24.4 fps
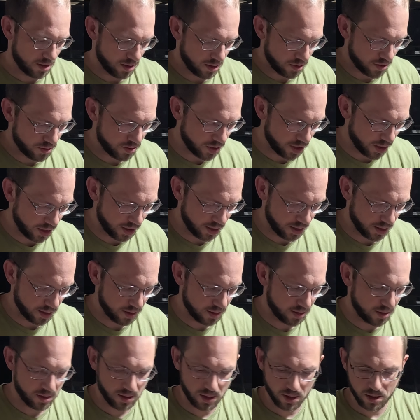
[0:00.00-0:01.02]
I'm gonna try
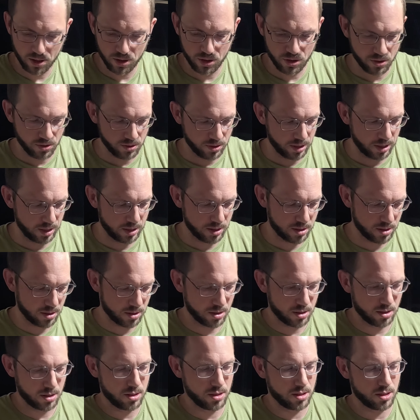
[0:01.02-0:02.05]
a solder joint
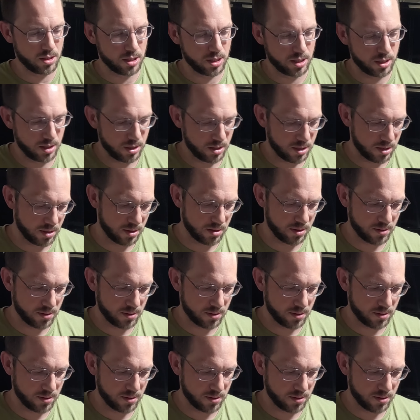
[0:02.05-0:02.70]
on,